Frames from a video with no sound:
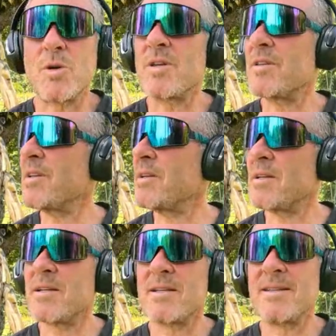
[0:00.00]
with,
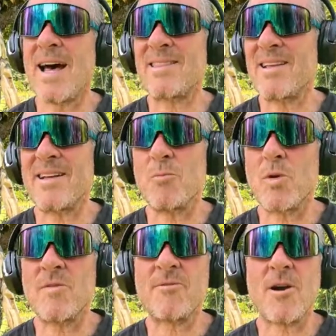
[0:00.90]
and not that it
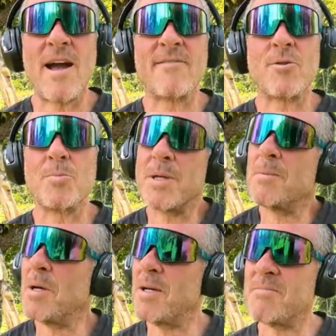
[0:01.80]
will forever be,
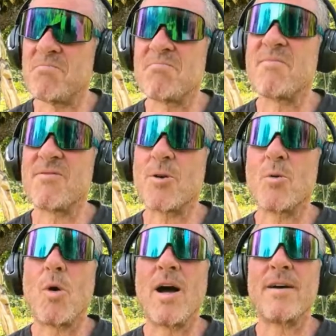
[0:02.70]
but for
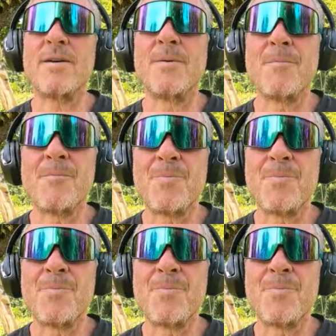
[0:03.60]
a while.